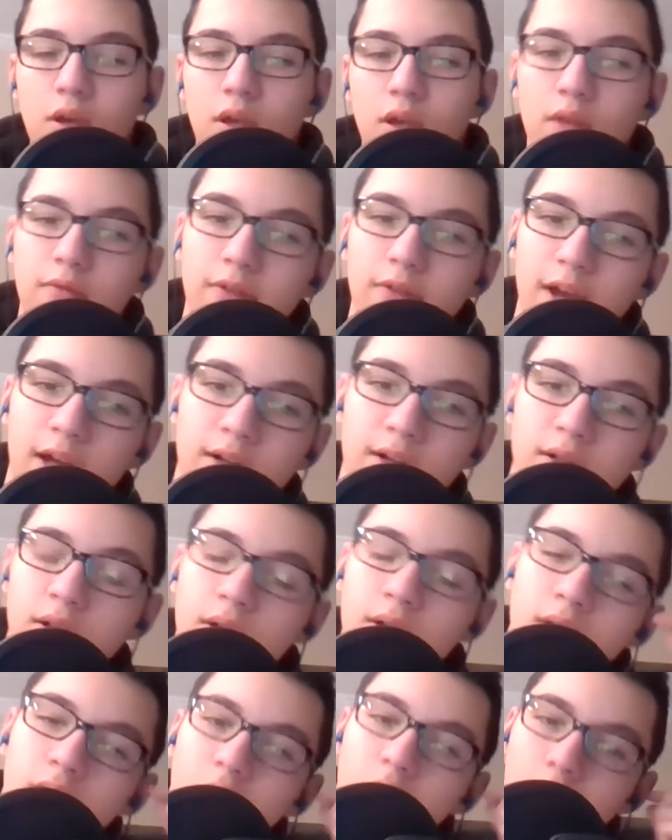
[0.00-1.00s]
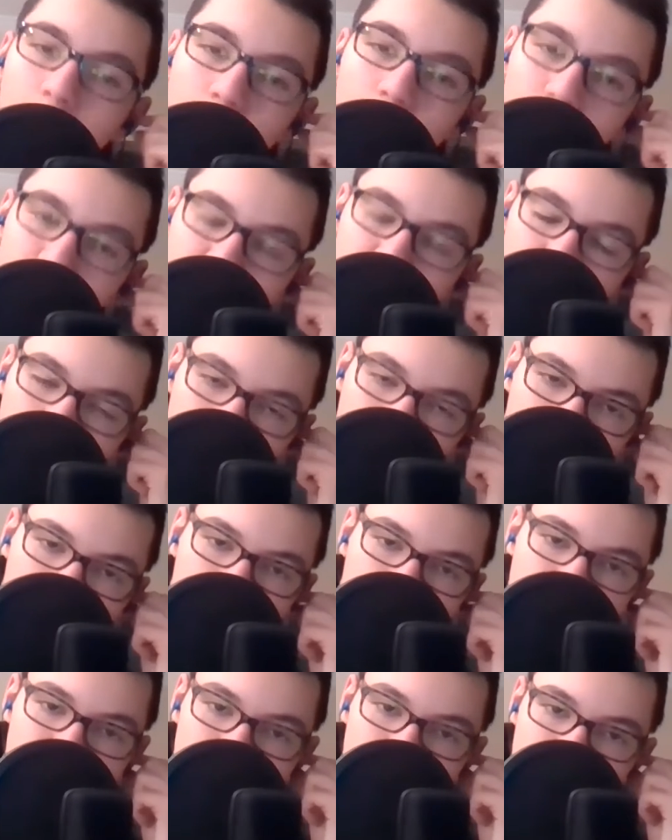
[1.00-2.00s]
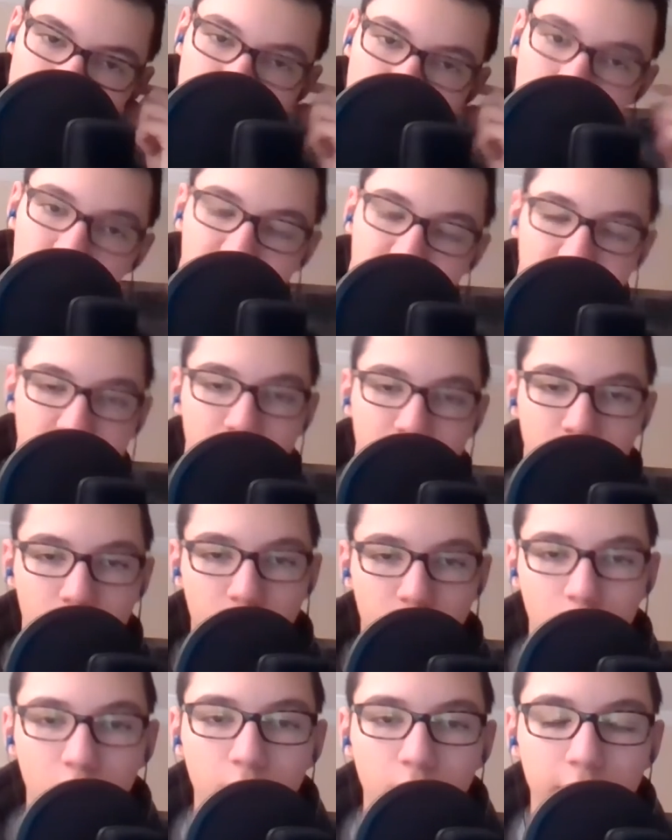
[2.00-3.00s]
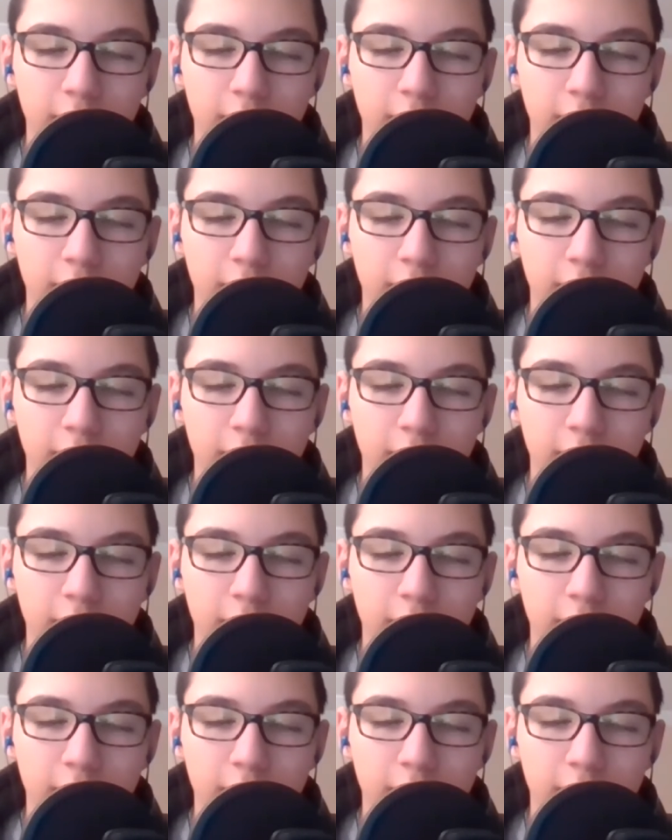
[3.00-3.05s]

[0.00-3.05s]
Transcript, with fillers: in fact. Um, so progressives did play their role,